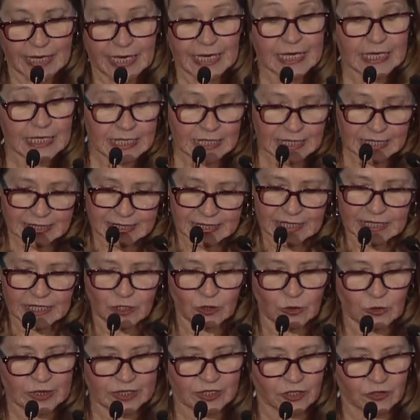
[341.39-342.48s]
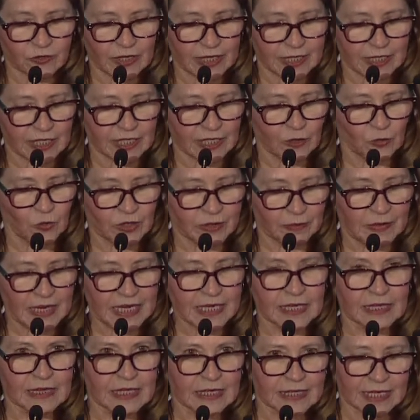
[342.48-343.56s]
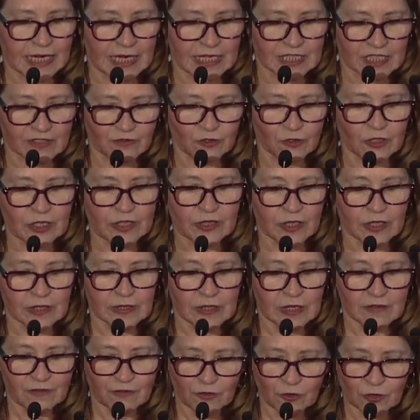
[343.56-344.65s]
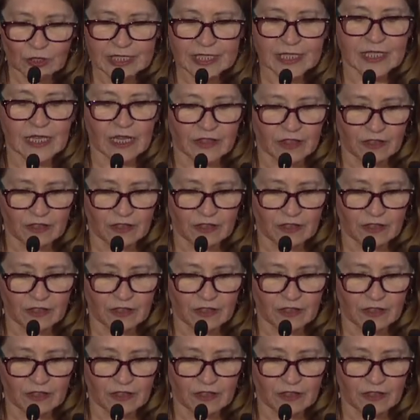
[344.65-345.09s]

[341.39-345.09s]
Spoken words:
and it is he who is credited with making the task force